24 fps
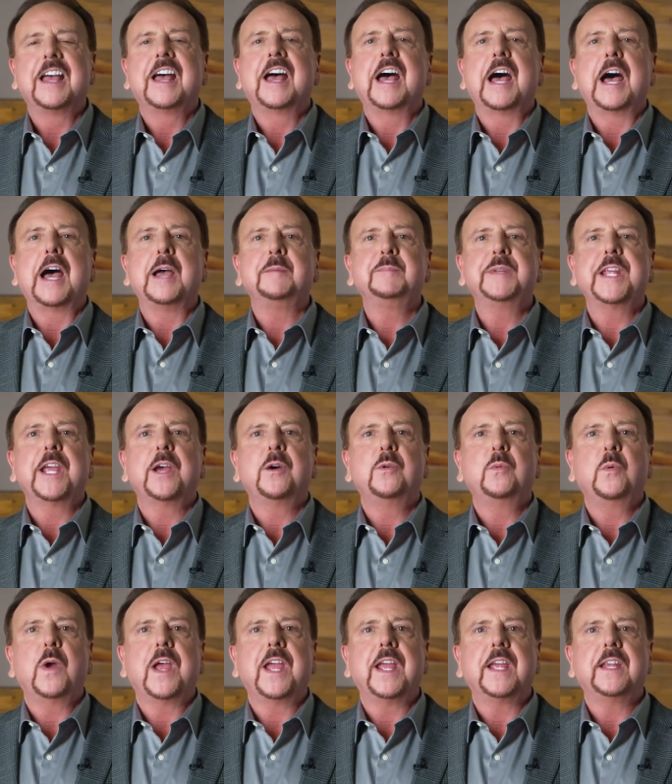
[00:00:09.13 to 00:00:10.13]
I'm Dale
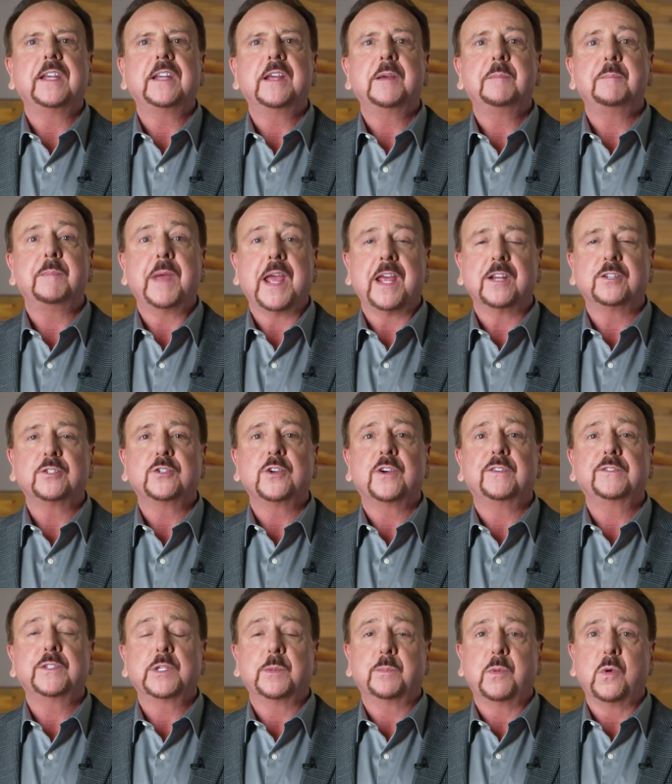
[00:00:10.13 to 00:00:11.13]
Wade, Manager
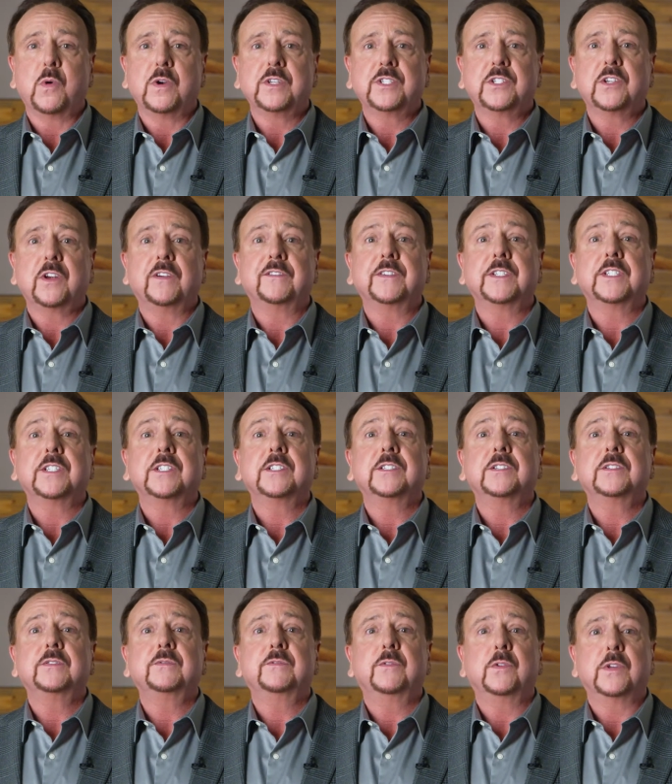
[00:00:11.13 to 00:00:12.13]
of Support
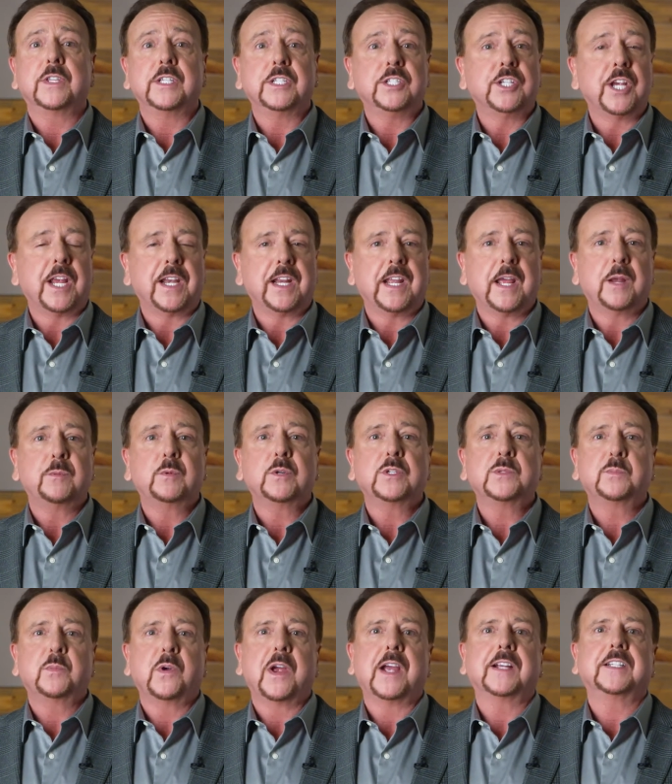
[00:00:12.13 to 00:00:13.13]
Services for the J.D. Edwards
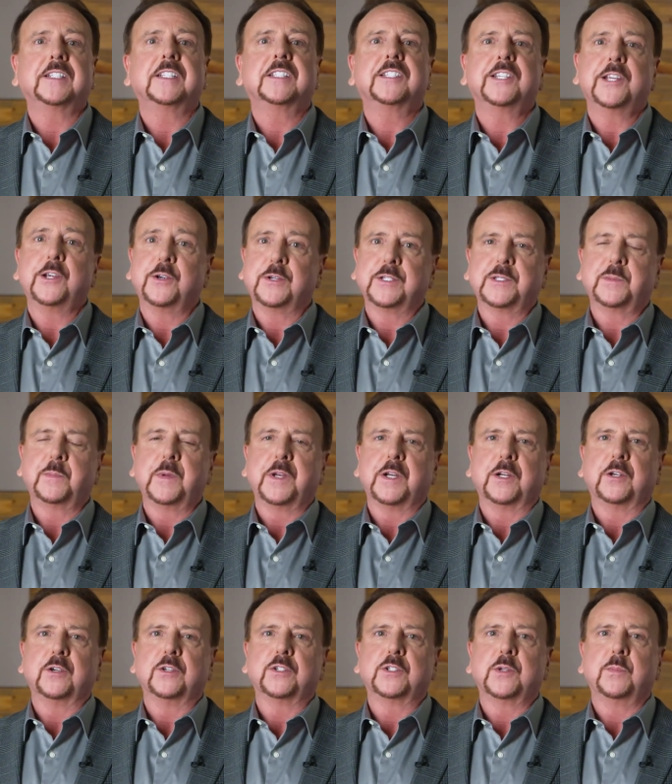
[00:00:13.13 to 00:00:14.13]
practice here at
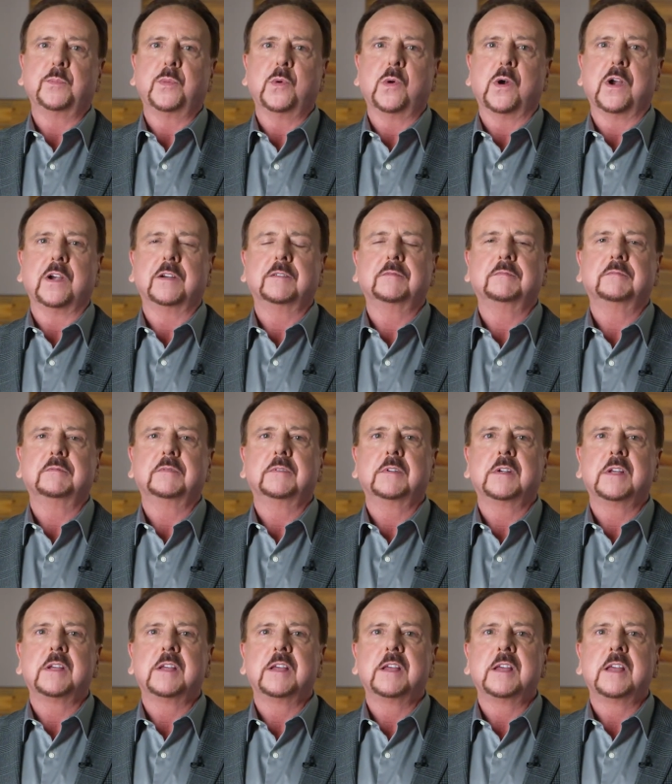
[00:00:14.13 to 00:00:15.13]
Spinnaker Support.
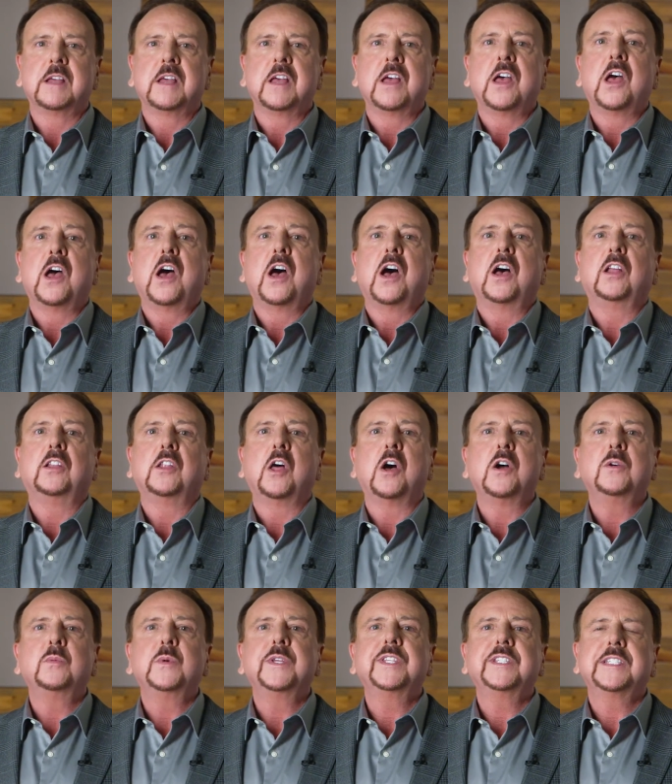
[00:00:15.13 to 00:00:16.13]

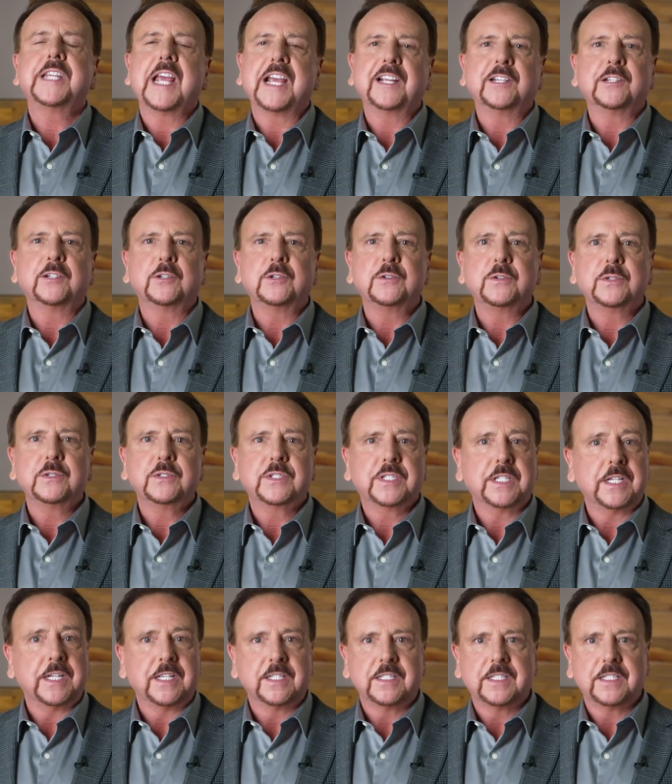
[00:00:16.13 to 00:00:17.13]
Along with technical
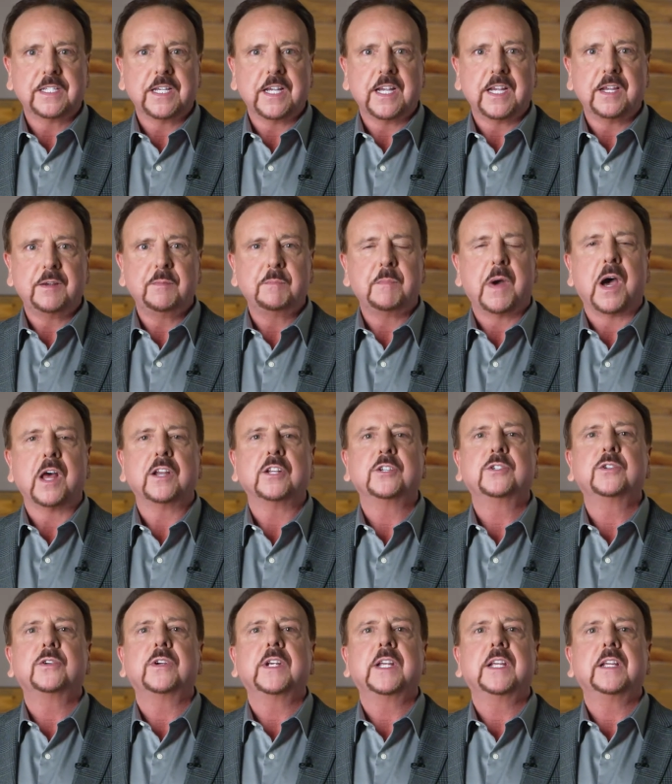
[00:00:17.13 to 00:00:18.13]
CNC
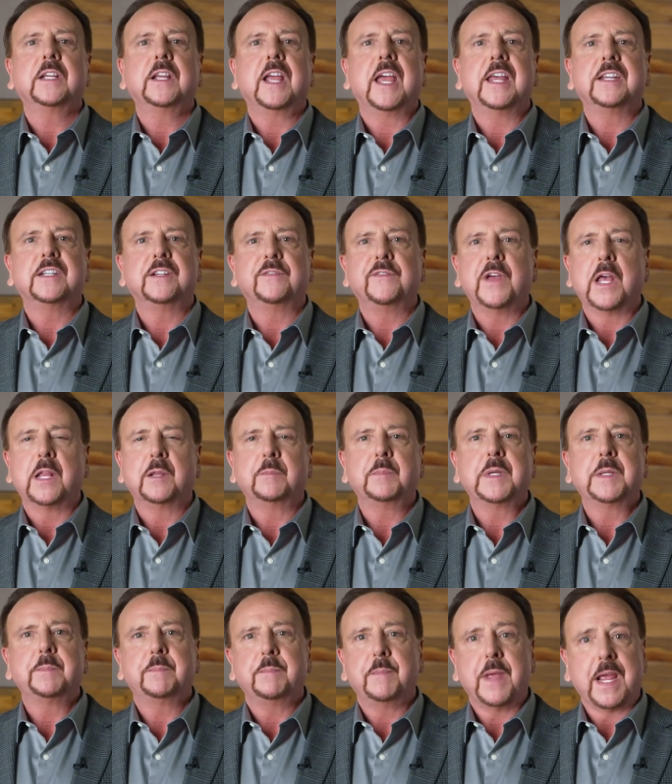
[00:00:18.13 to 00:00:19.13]
monitoring and
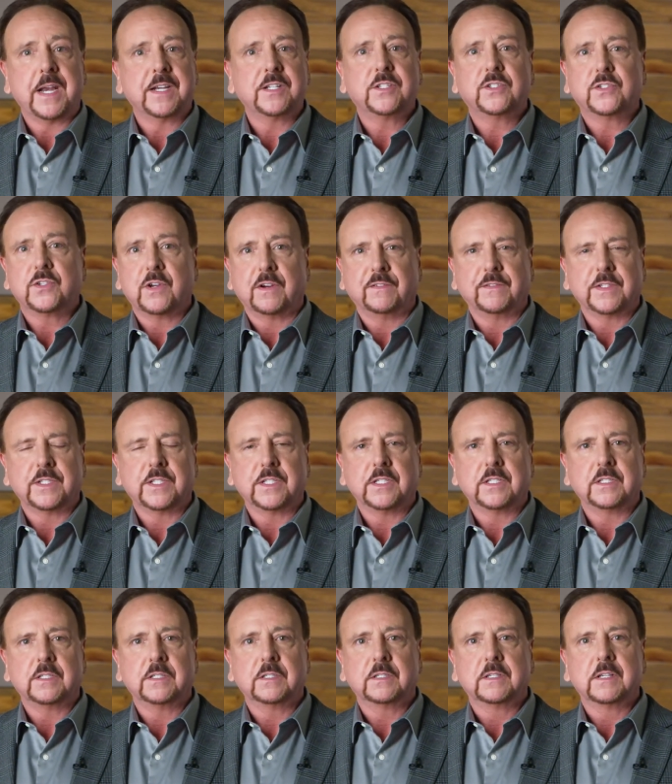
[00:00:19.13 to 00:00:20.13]
development managed
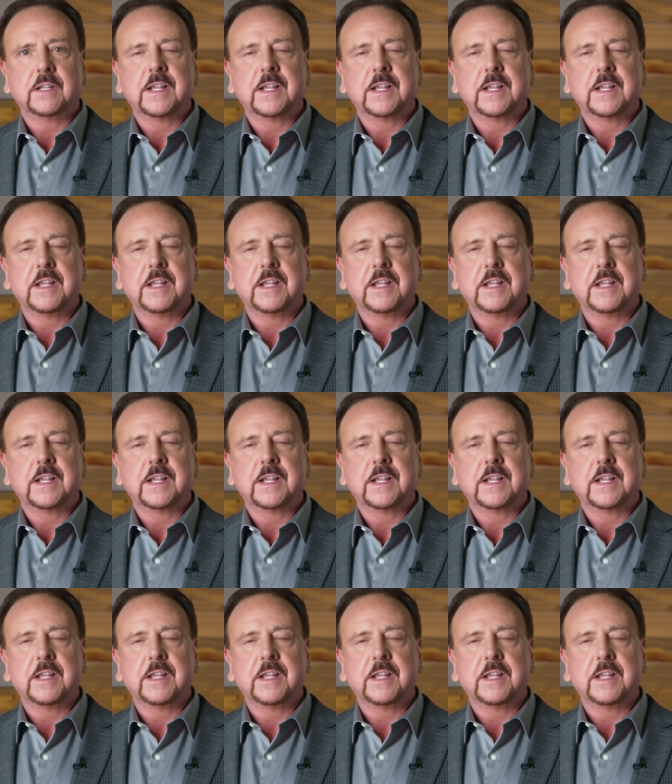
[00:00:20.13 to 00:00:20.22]
services,